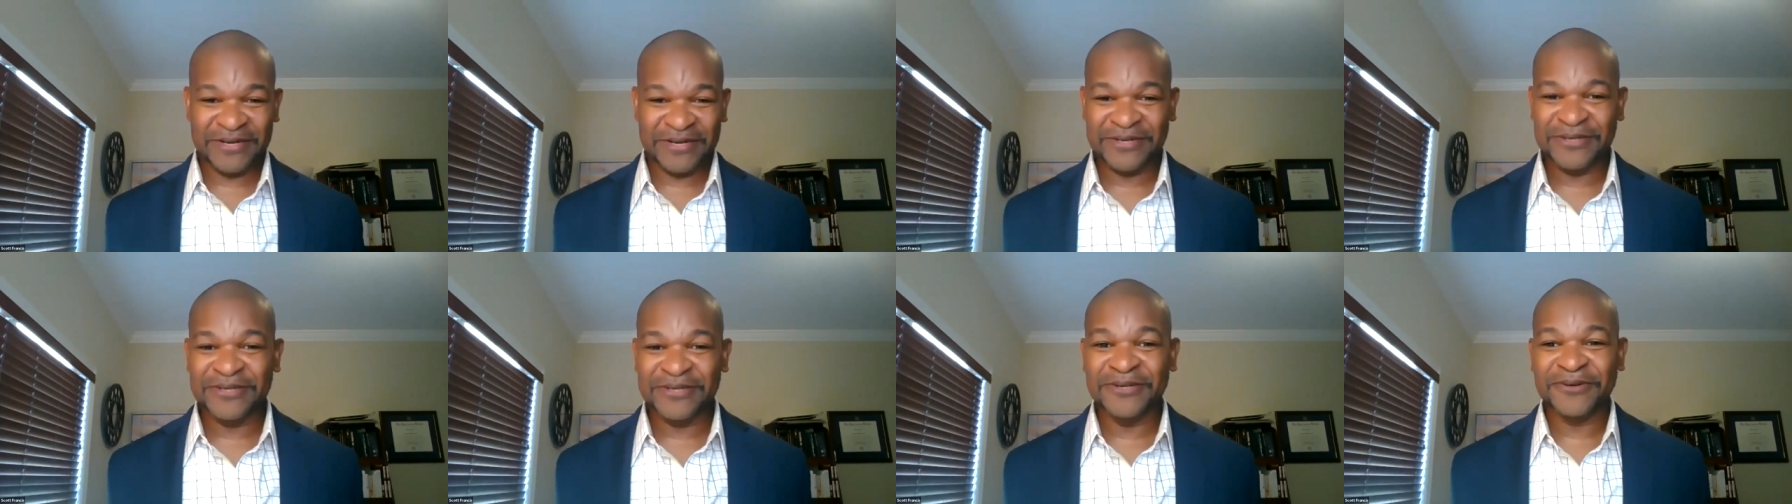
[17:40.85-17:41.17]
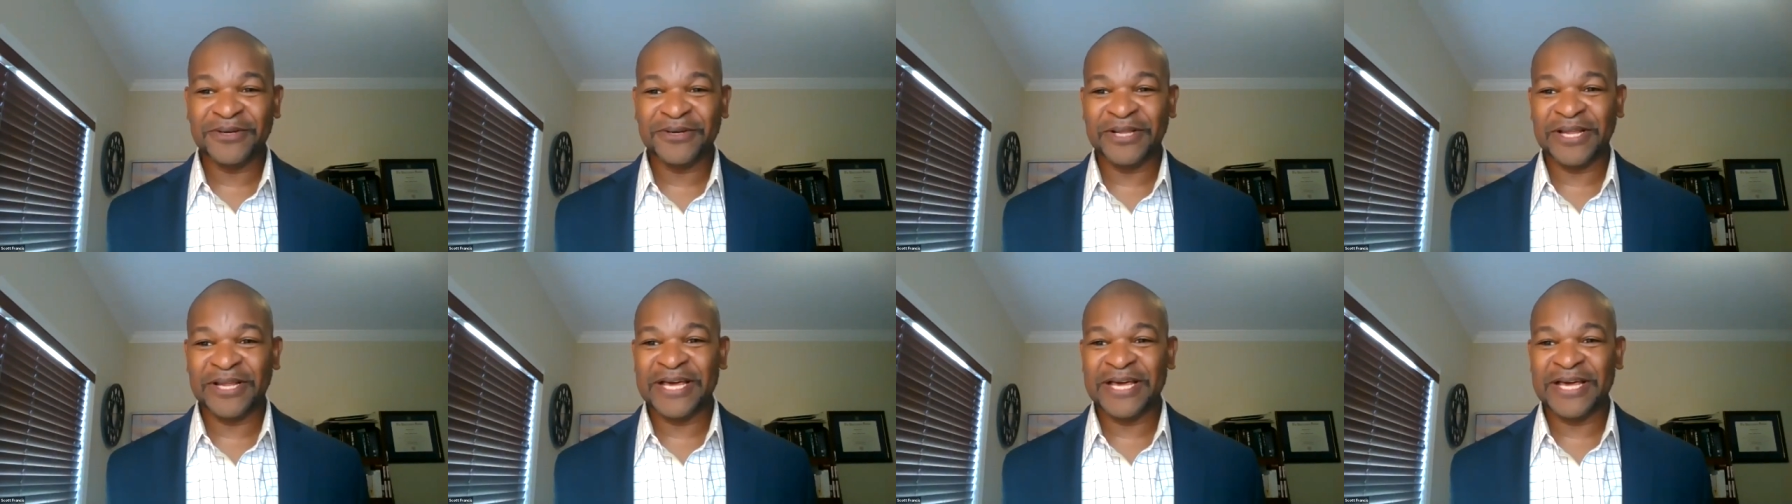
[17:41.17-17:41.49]
new
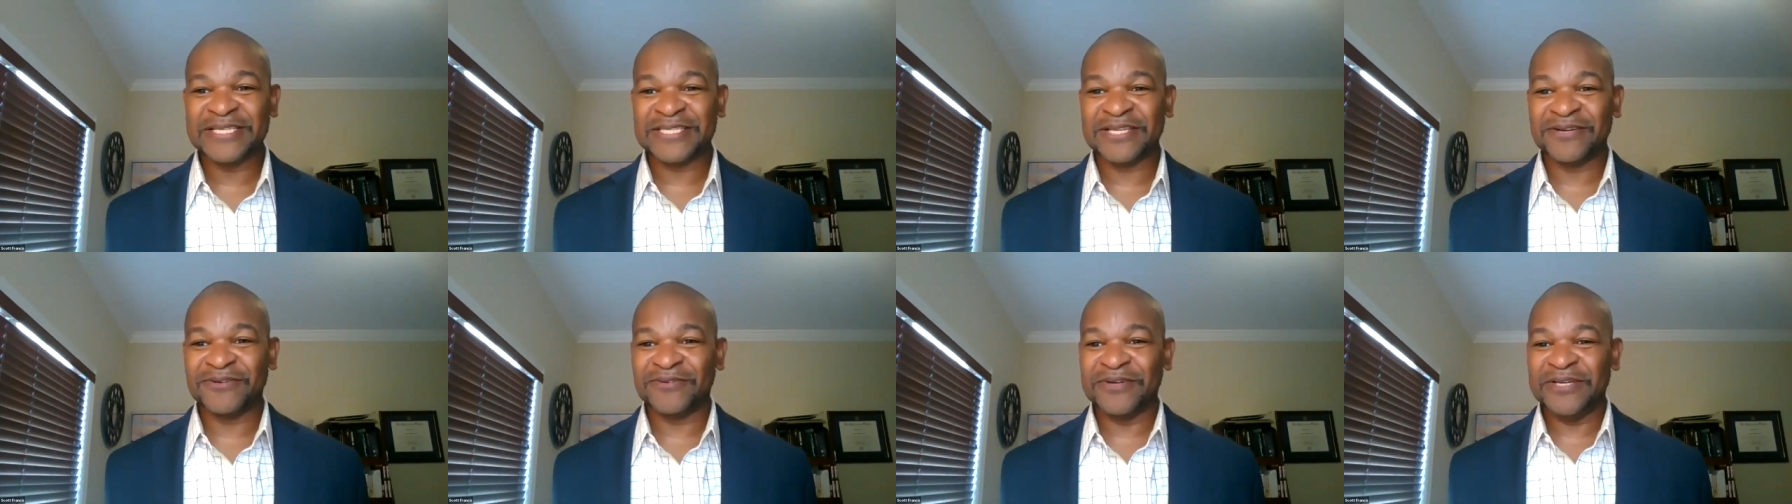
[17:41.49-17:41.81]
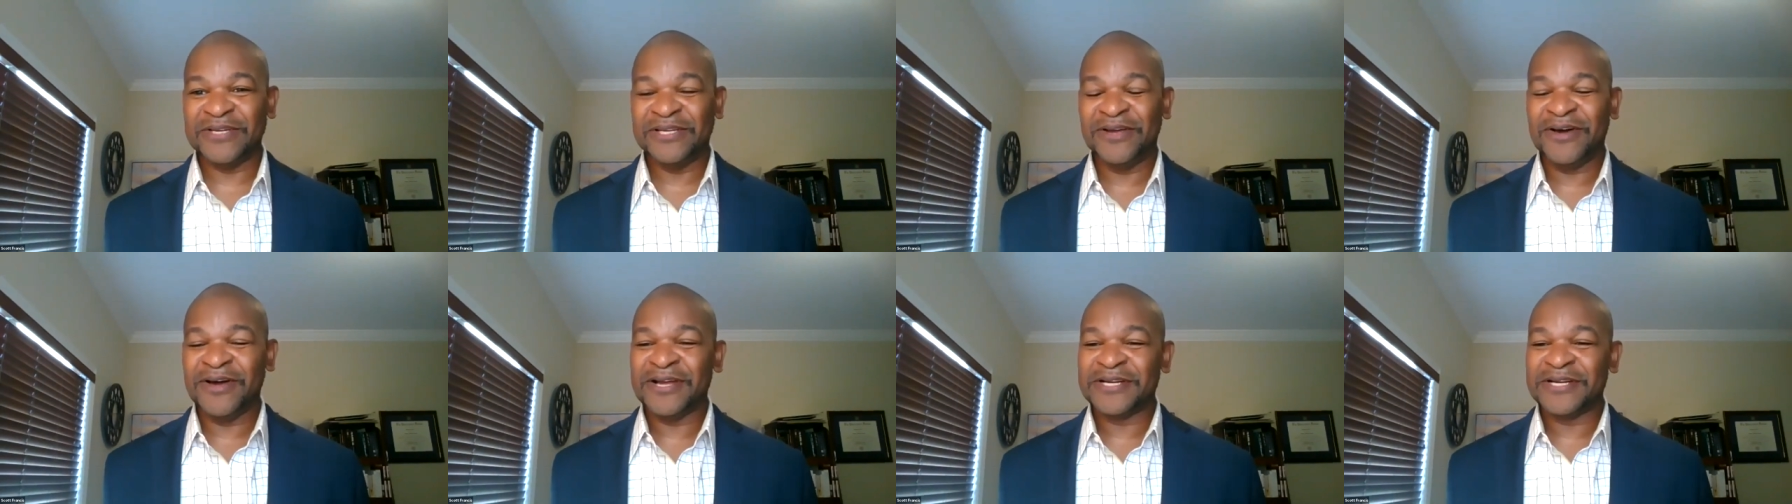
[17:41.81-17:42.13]
class that
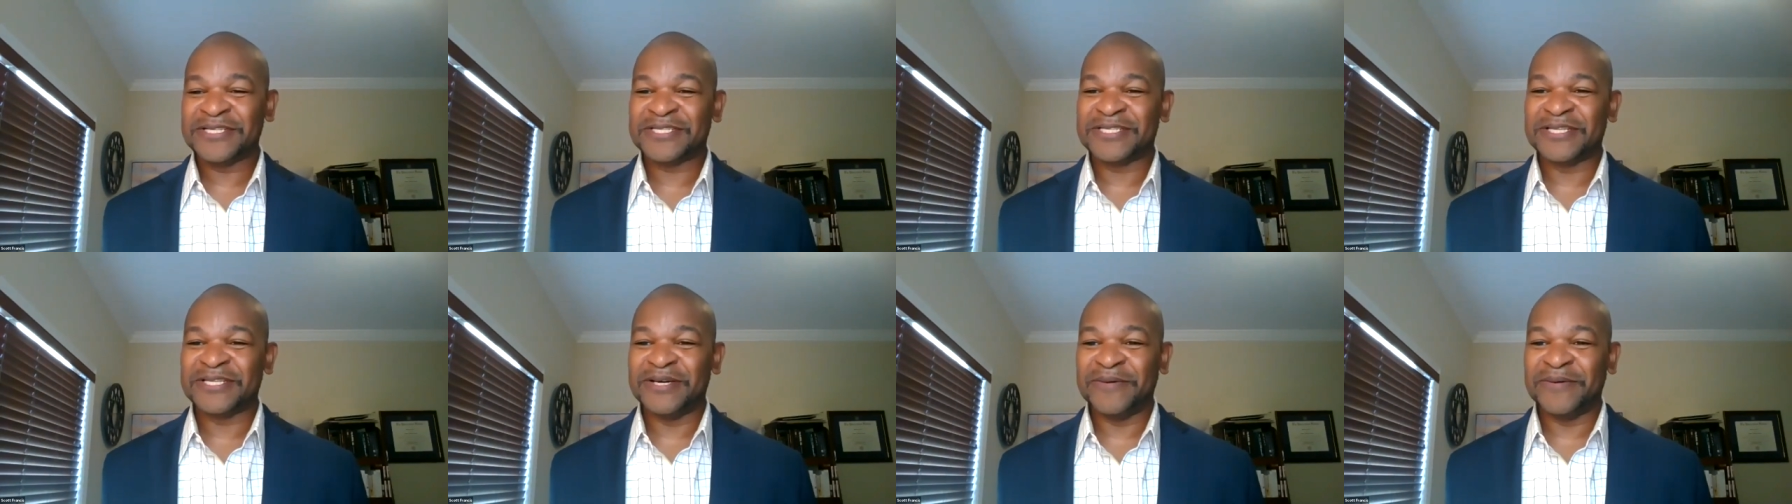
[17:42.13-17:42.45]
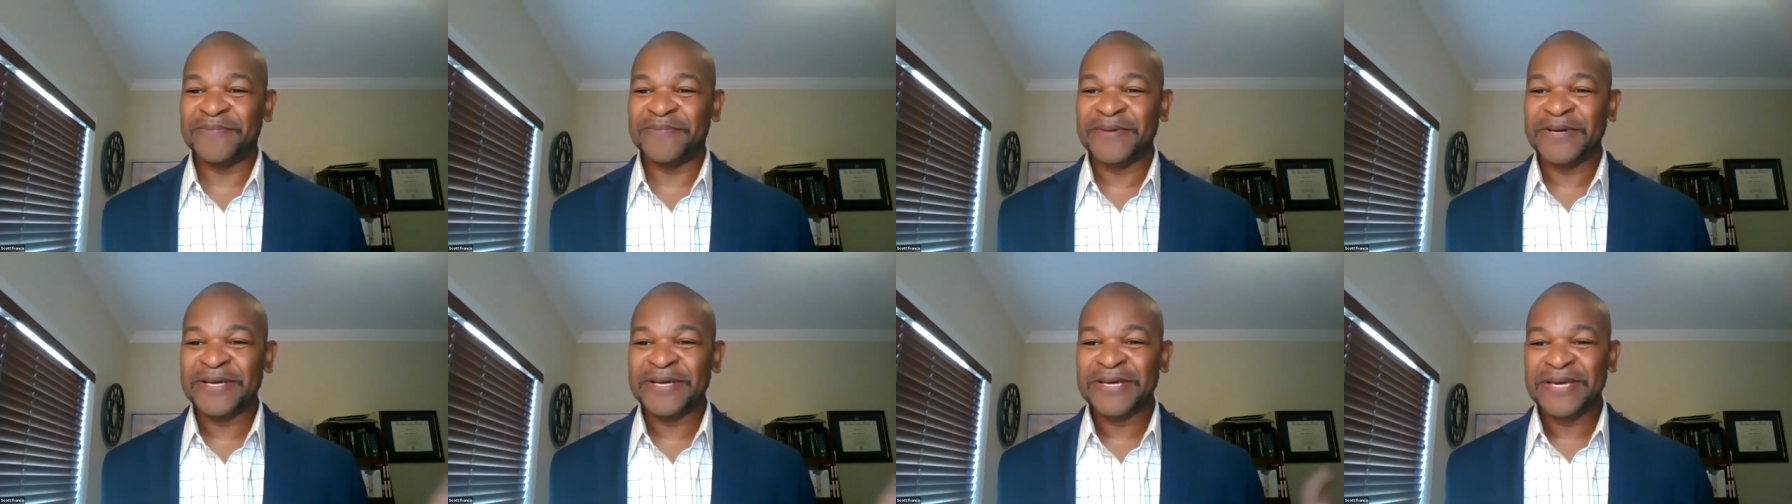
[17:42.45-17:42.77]
relaunched
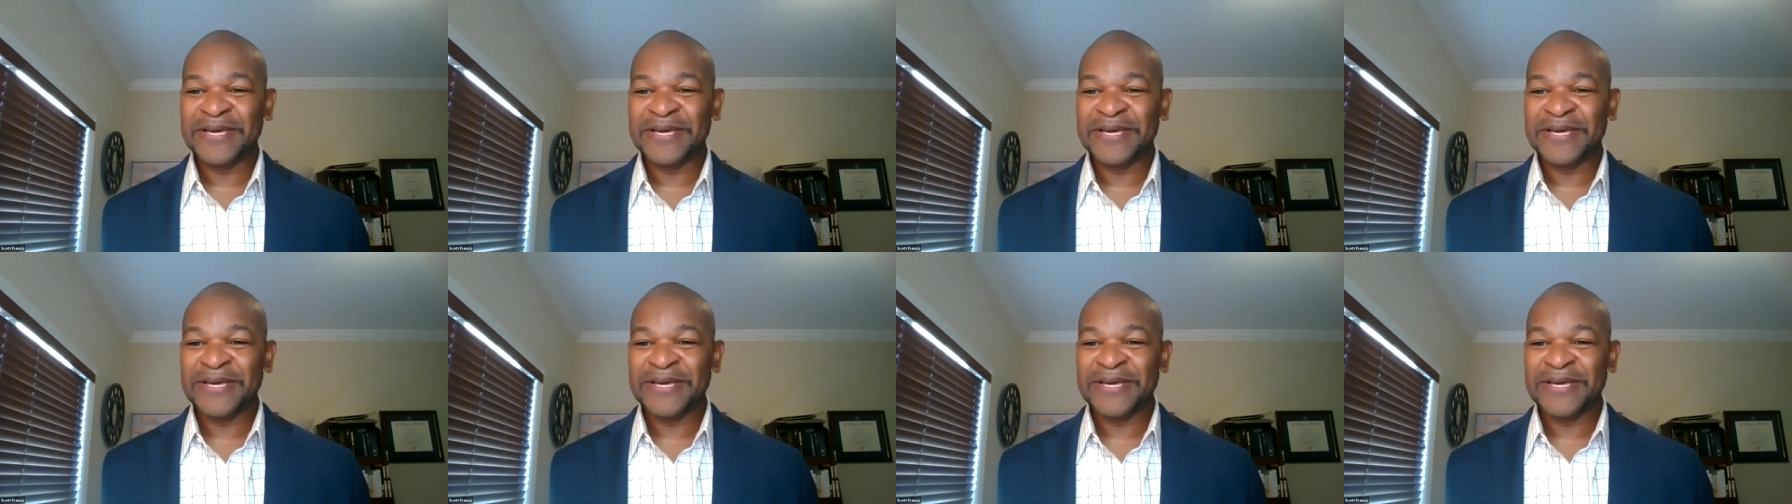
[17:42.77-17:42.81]
them